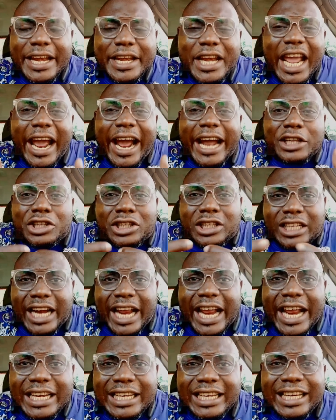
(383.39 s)
They are
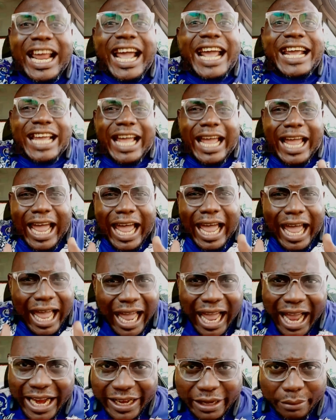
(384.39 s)
trained like
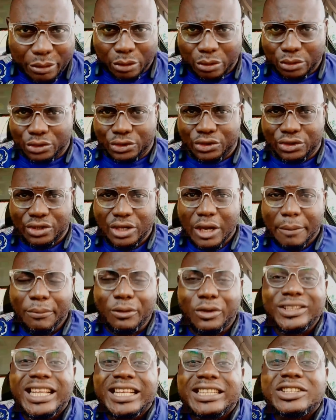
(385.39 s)
animals,
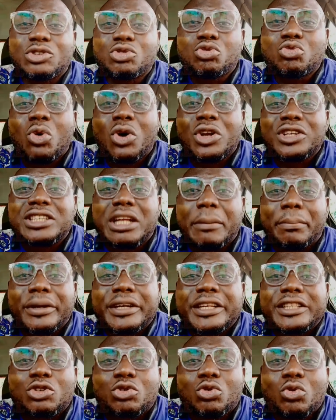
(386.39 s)
because that is what the
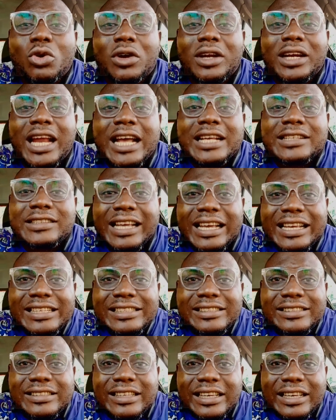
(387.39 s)
political class
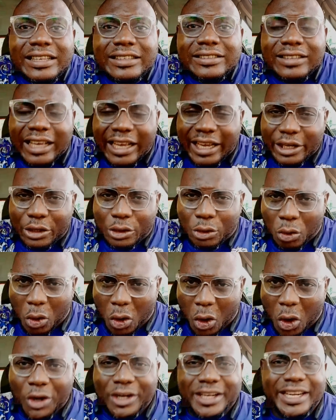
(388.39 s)
sees the
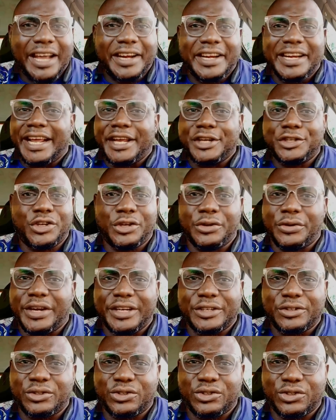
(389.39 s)
ordinary
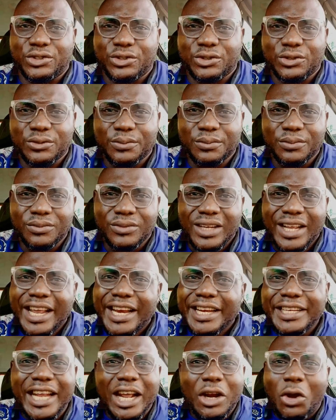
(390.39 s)
Nigerians.
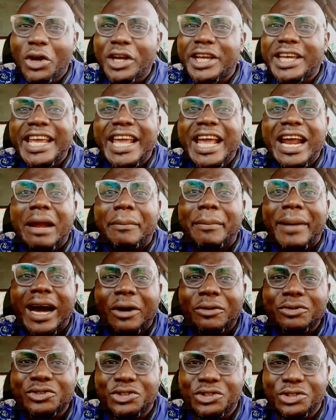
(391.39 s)
They don't care
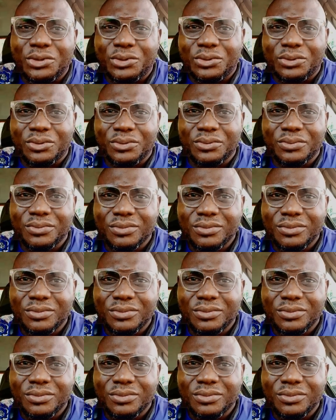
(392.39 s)
about you.